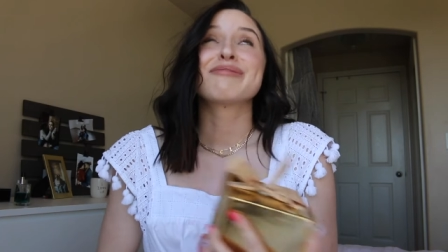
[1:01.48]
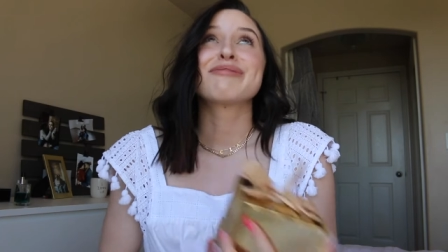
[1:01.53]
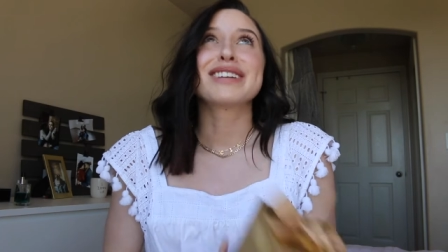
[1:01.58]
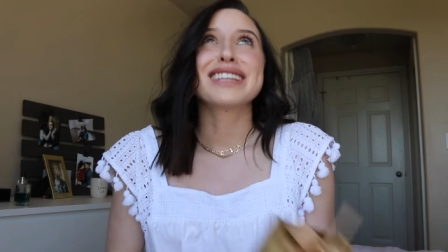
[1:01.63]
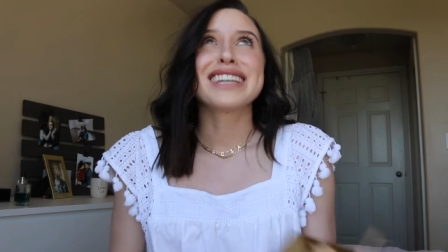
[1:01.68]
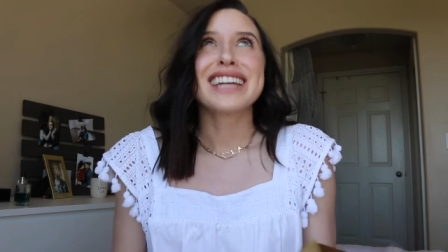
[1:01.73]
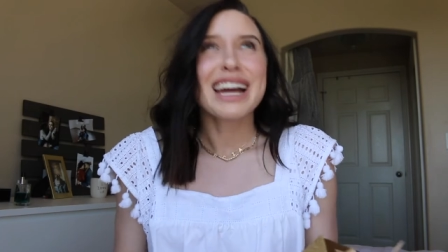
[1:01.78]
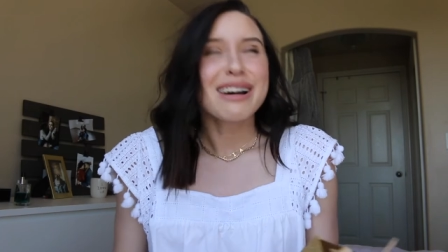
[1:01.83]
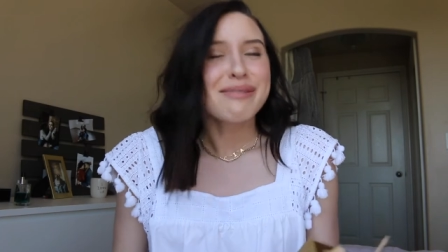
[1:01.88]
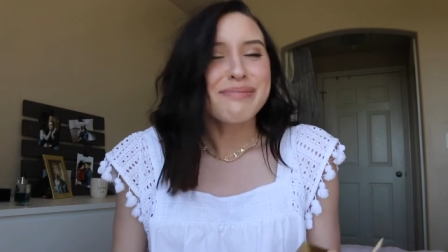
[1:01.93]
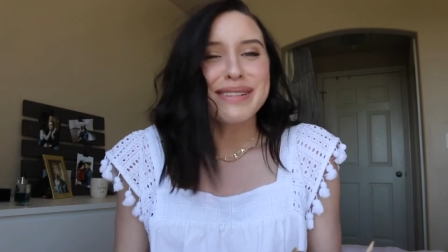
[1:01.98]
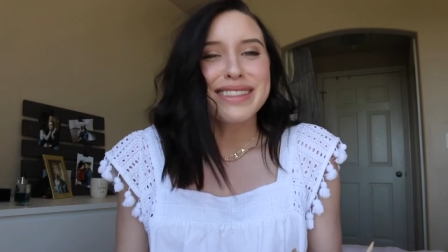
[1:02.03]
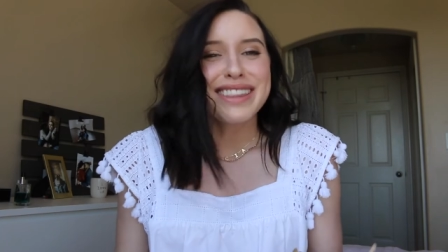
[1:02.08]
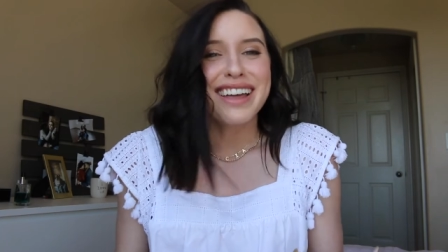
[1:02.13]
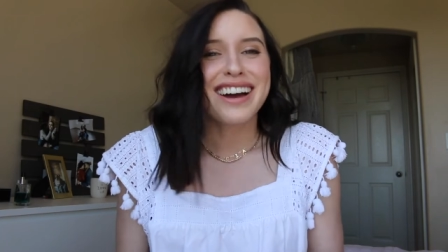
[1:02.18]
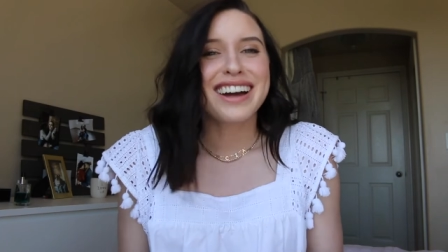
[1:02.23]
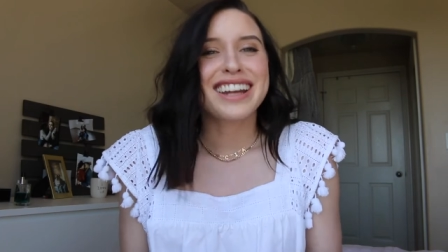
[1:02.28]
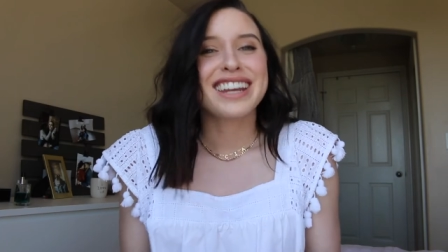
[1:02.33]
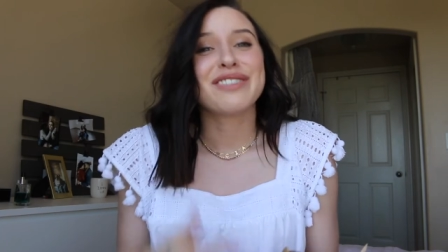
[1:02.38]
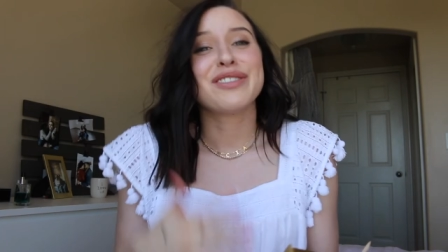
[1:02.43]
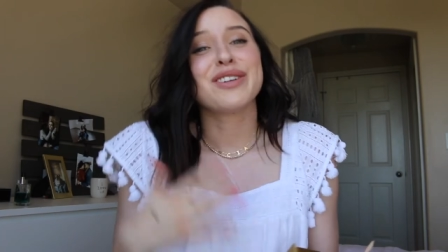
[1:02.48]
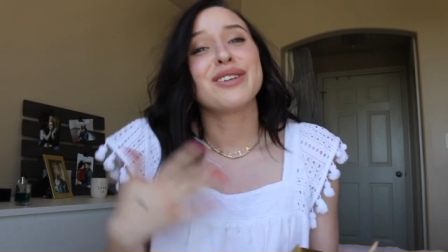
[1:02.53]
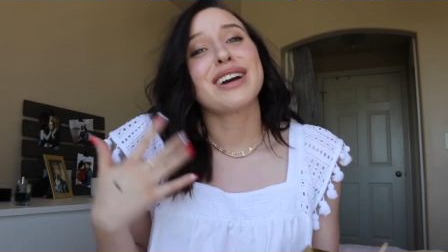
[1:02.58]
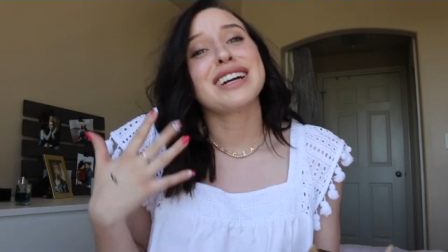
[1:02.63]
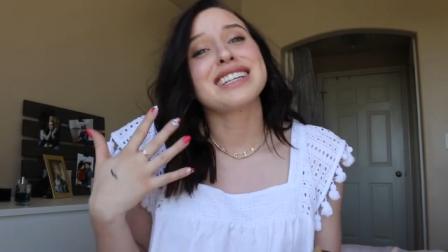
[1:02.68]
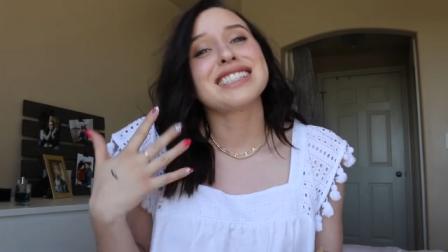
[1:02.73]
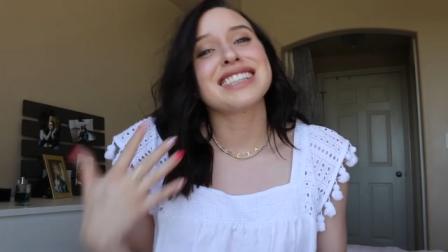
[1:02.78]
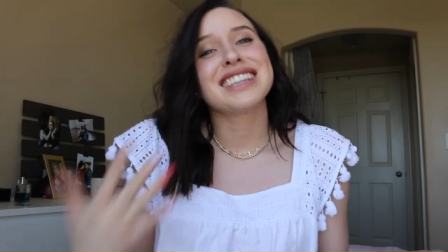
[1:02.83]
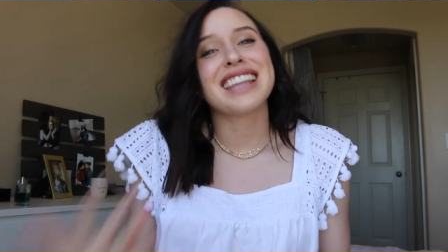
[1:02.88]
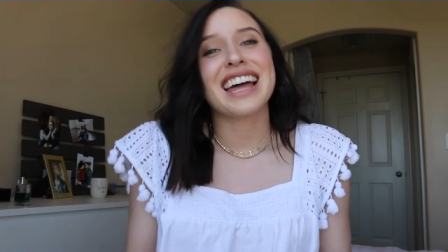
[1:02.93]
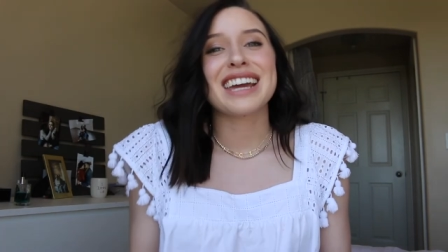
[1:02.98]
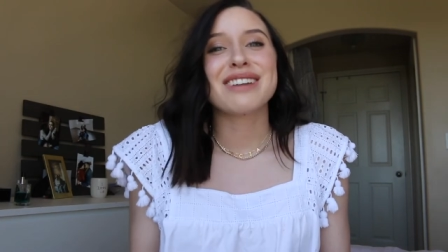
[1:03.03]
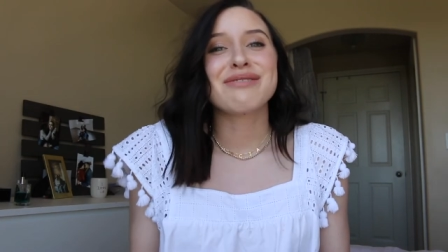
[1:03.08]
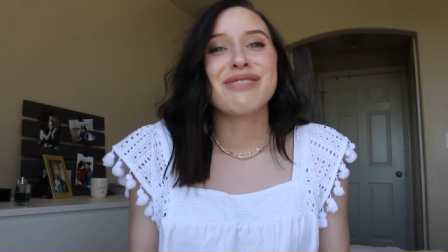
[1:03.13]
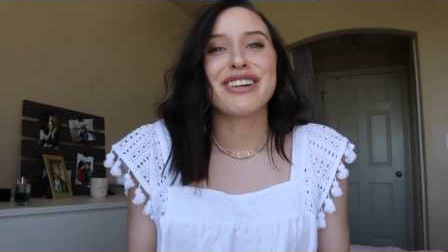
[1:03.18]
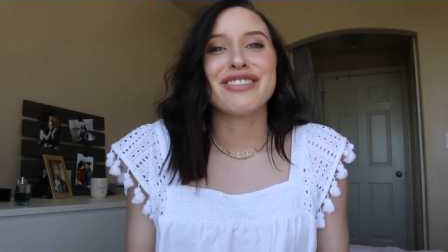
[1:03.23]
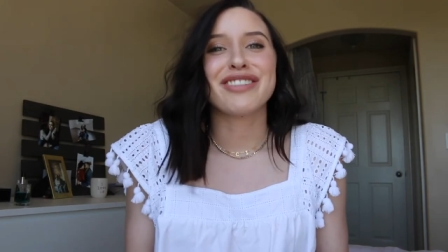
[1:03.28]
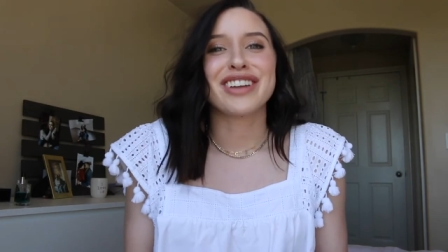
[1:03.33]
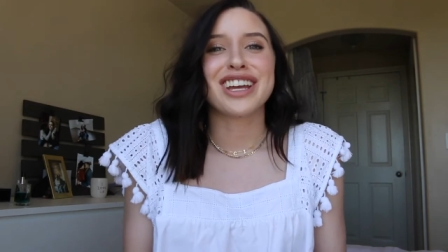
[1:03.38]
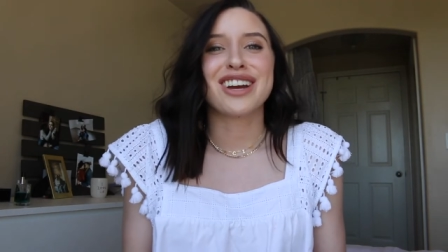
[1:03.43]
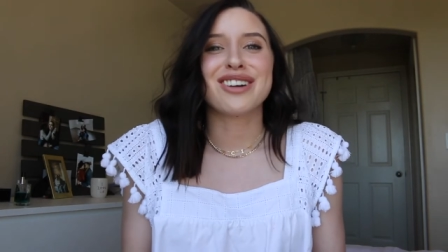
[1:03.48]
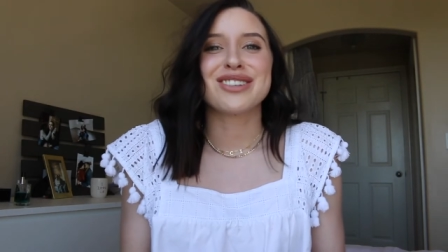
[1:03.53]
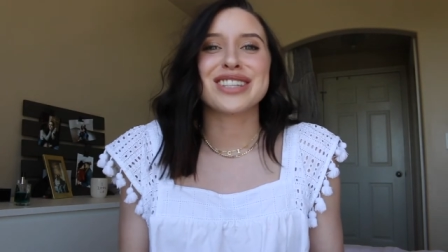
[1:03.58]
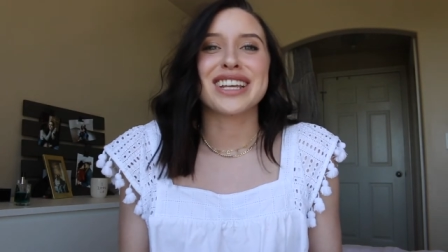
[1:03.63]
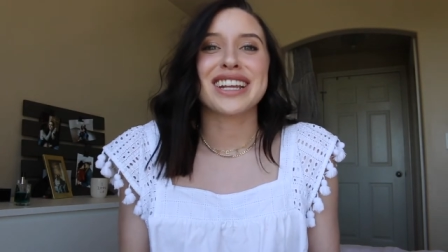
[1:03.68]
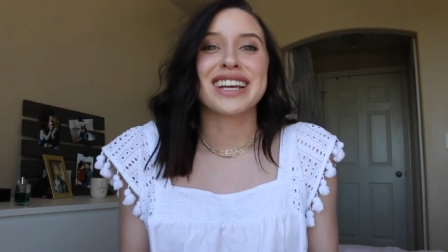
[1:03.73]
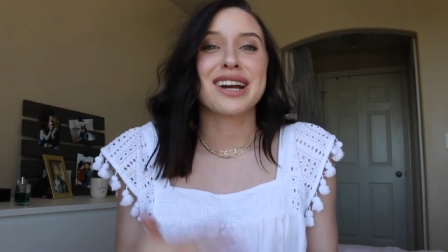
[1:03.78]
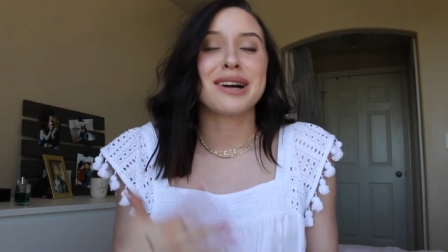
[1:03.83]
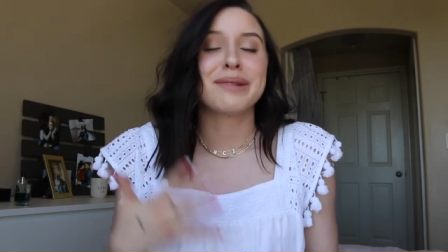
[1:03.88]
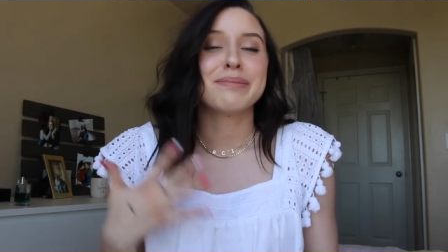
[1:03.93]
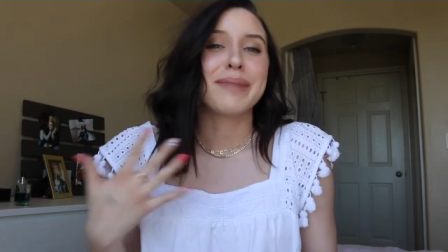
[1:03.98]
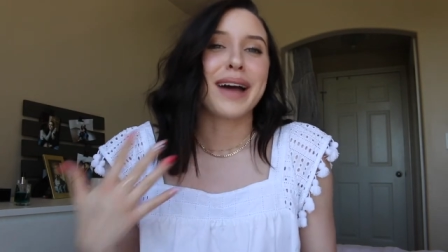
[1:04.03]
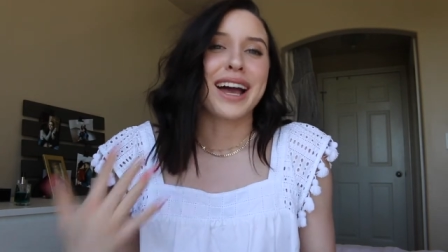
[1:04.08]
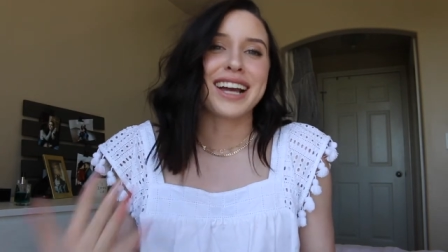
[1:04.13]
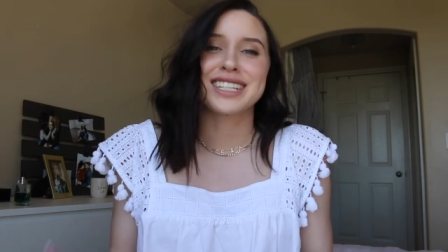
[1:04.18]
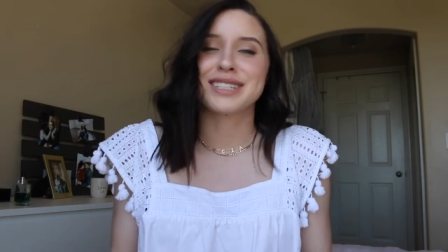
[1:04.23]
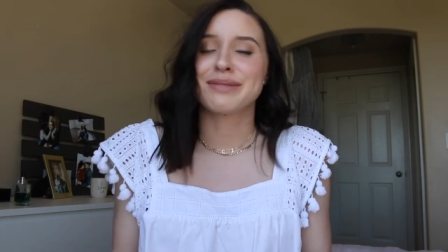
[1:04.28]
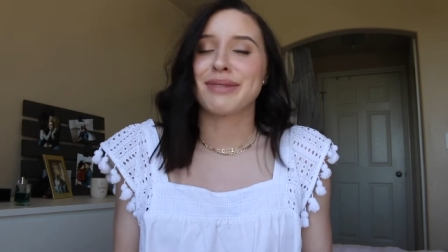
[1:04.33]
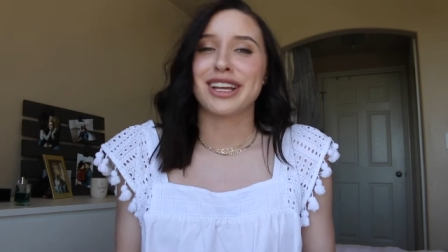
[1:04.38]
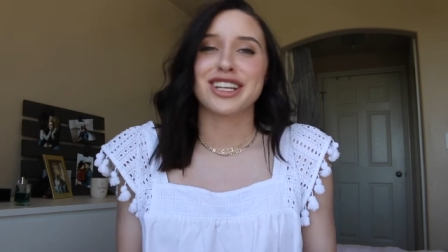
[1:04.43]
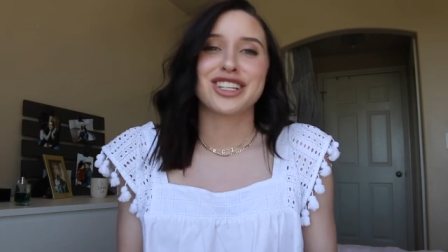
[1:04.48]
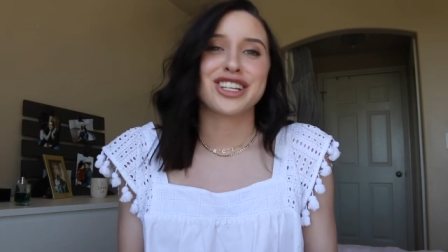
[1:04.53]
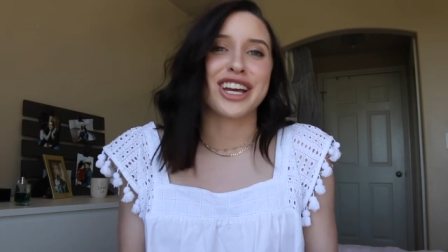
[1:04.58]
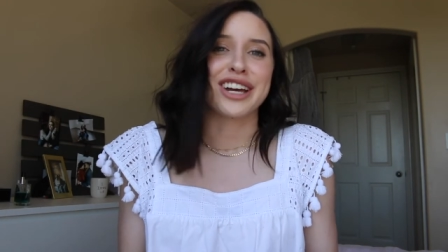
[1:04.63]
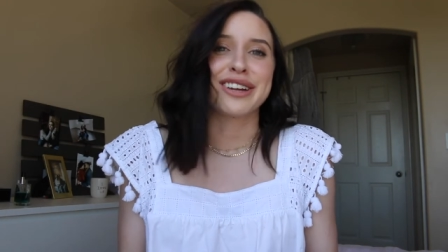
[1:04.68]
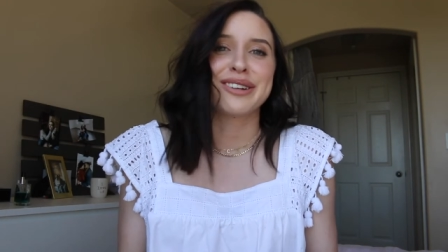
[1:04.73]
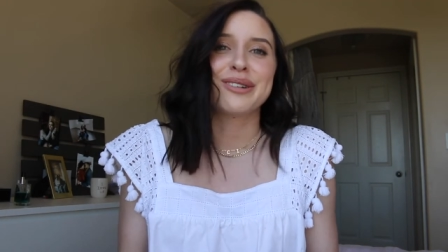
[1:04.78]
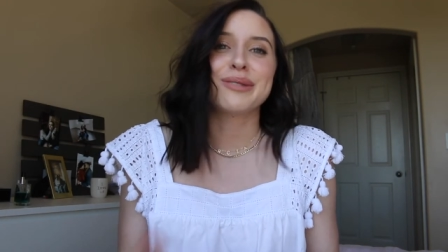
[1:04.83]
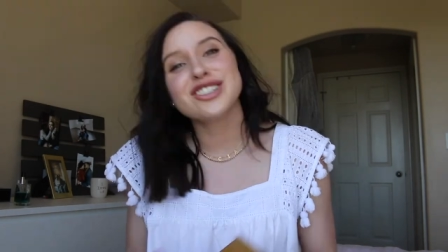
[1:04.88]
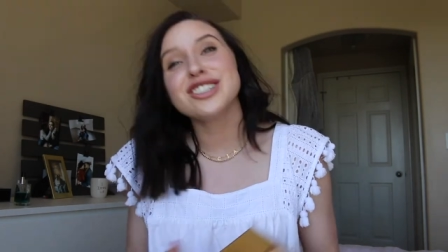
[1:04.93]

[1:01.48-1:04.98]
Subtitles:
would really help a lot if you guys like my videos and come back to my channel.